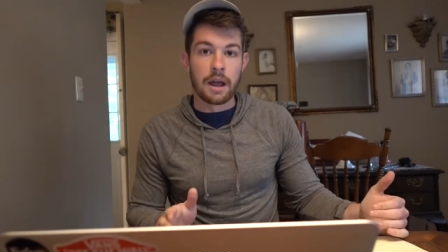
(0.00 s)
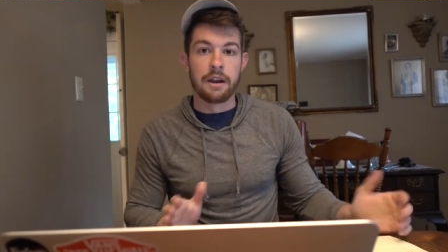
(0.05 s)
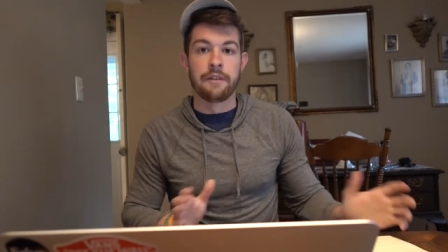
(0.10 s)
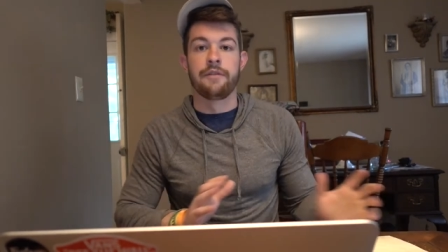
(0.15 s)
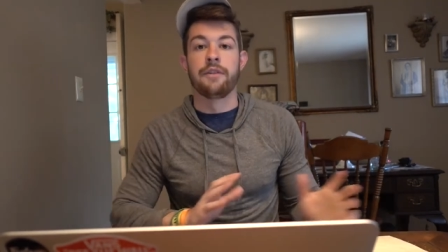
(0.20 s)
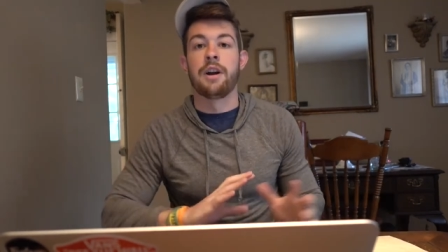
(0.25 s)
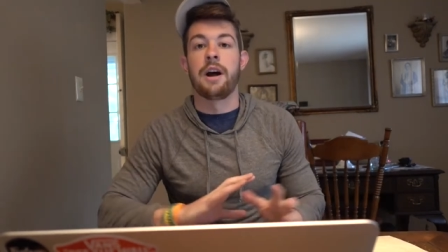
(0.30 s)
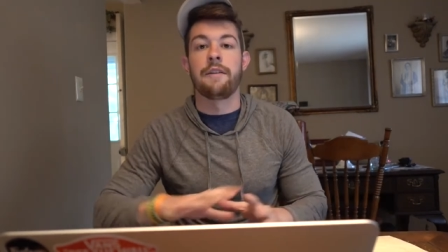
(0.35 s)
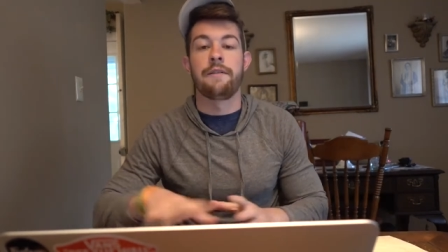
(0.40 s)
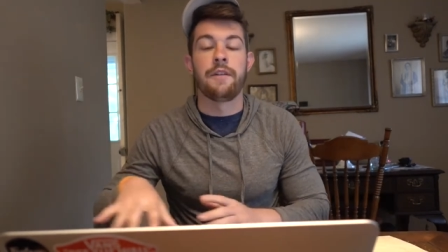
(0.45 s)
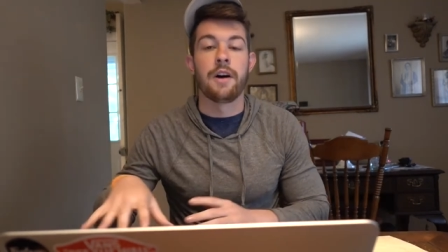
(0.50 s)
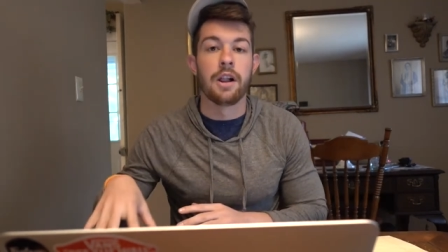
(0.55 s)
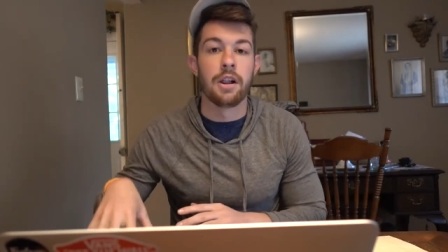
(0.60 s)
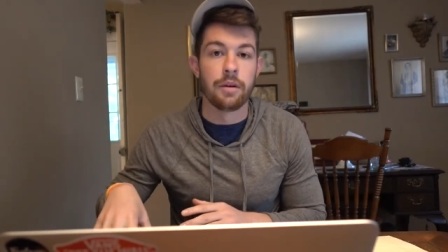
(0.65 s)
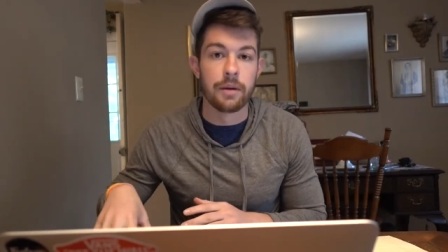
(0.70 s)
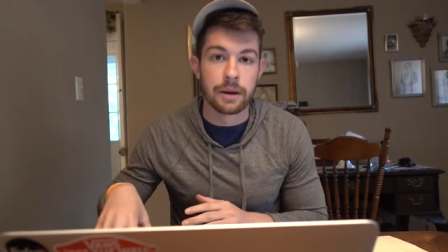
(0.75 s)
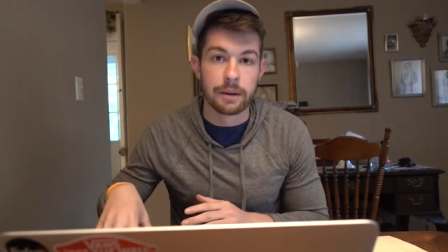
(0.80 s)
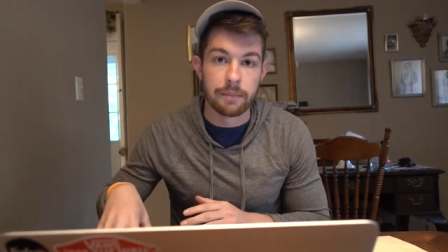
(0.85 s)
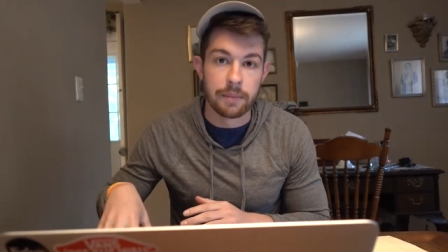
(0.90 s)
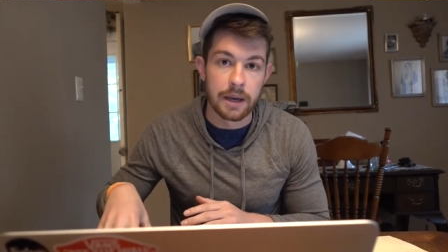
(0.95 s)
And if you're not
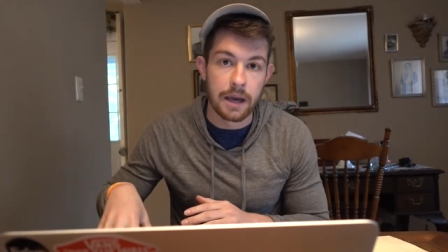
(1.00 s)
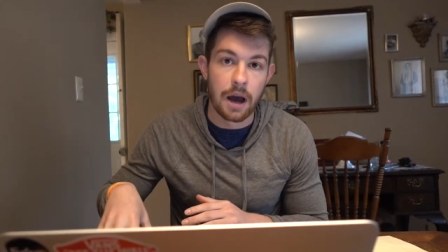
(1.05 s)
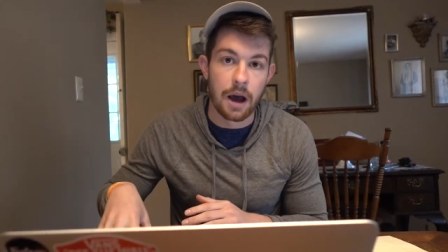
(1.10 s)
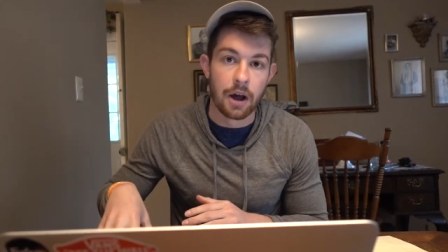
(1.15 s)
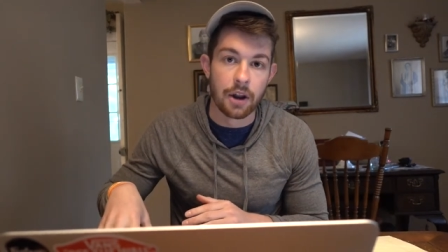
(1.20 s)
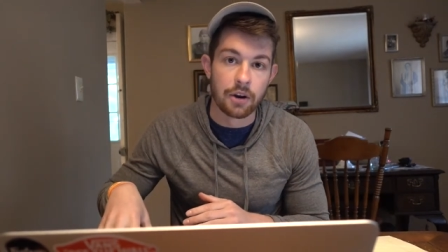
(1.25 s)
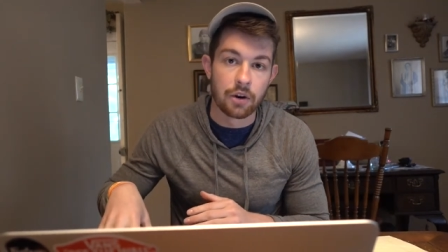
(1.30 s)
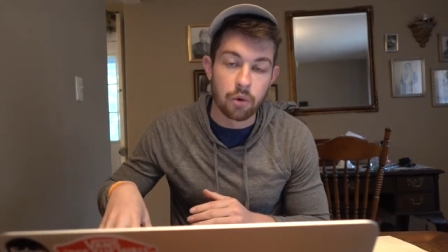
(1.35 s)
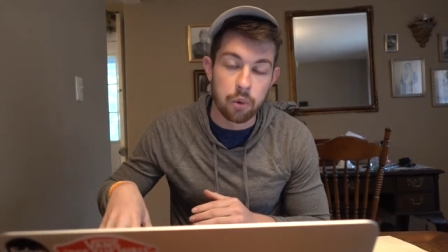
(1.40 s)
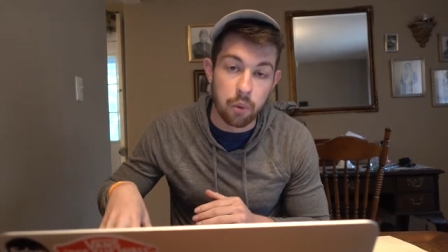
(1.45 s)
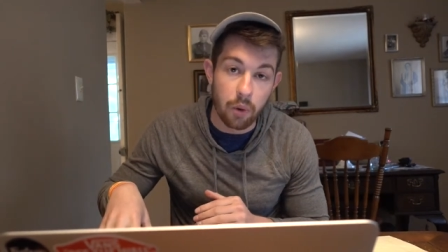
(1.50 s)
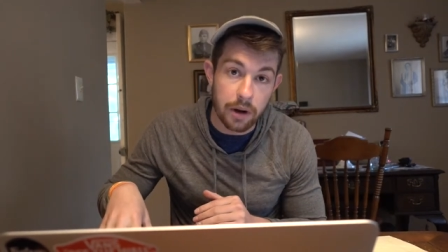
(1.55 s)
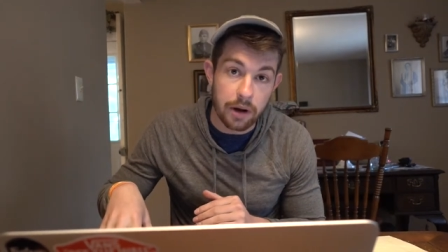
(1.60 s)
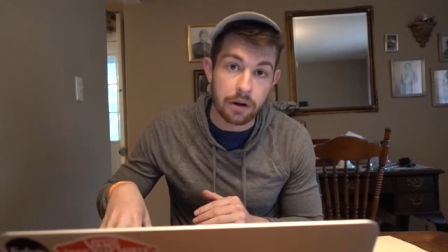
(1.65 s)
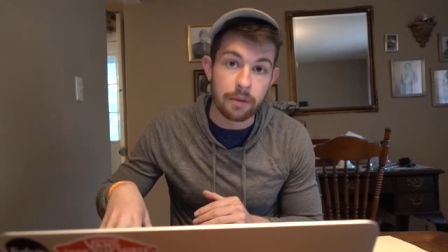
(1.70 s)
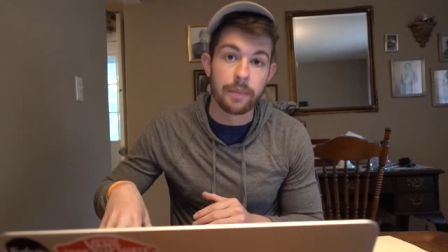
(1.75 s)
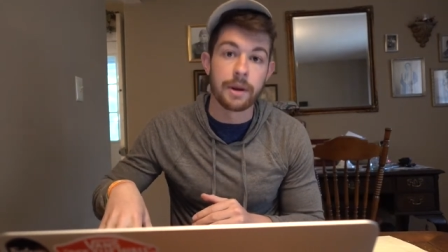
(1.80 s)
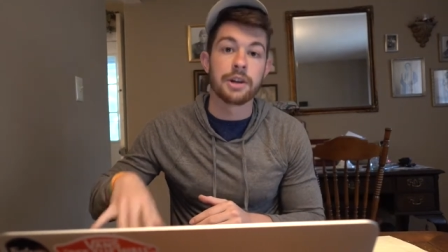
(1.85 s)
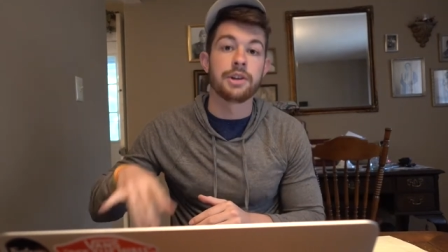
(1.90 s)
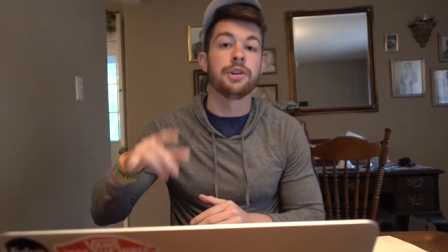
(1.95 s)
following me on
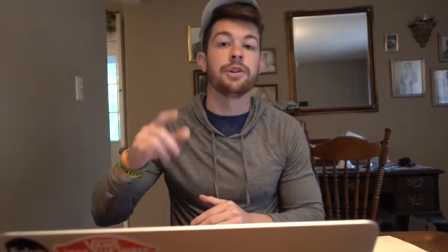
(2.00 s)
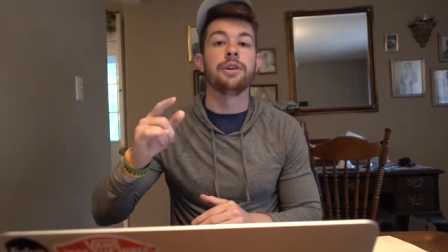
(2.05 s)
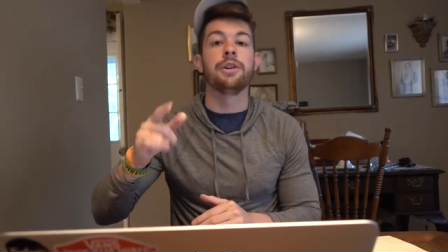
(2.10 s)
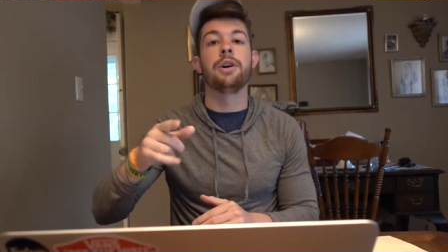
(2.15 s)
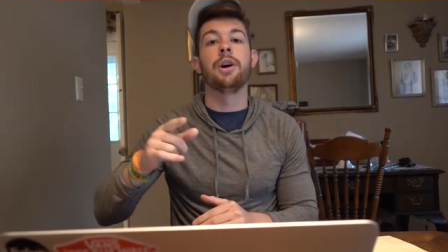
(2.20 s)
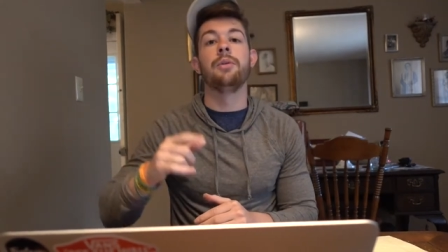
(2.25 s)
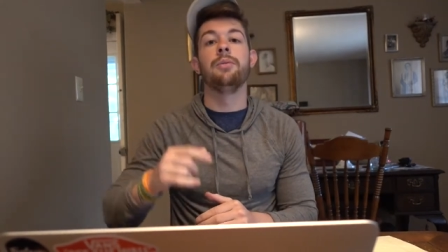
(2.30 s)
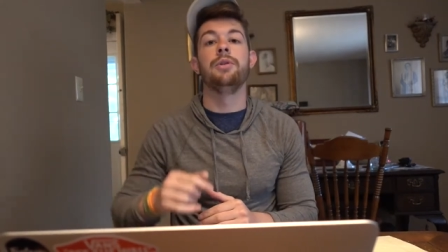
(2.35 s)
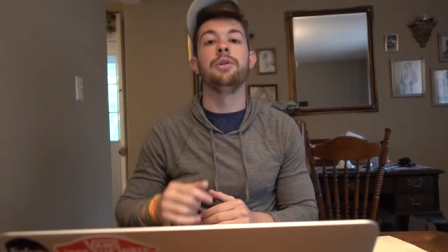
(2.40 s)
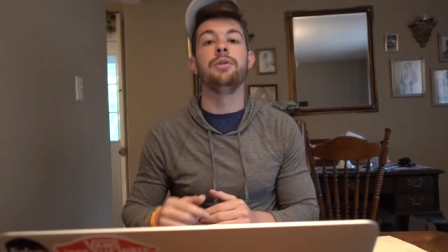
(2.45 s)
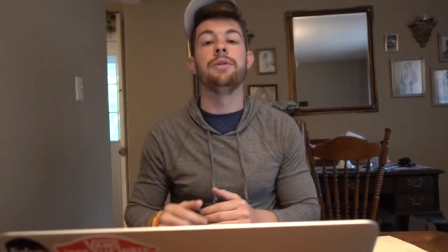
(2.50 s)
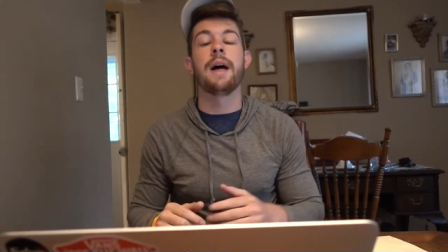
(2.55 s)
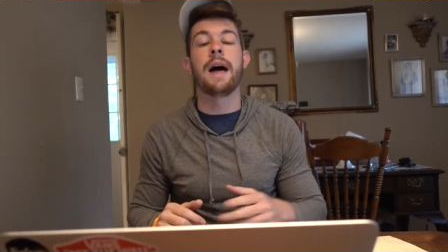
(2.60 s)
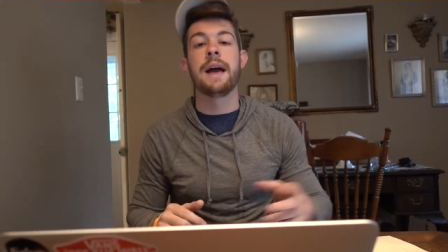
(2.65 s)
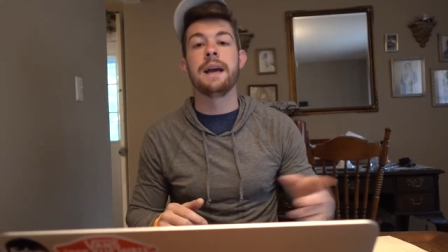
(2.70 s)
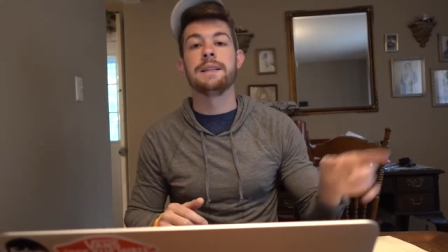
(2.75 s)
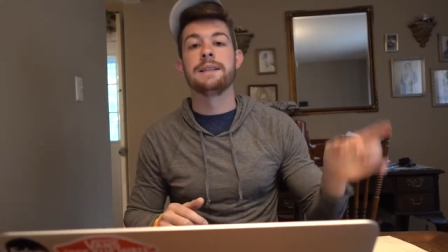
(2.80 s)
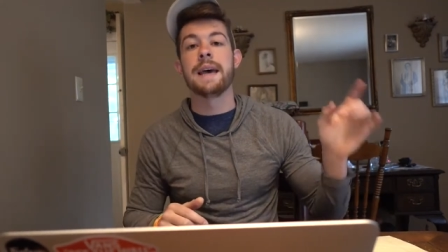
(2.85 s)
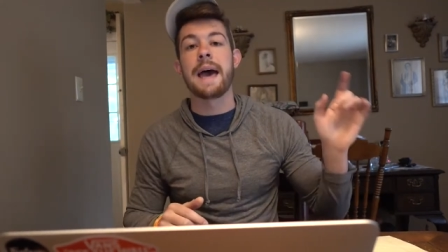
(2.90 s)
Twitter, make sure you go do that.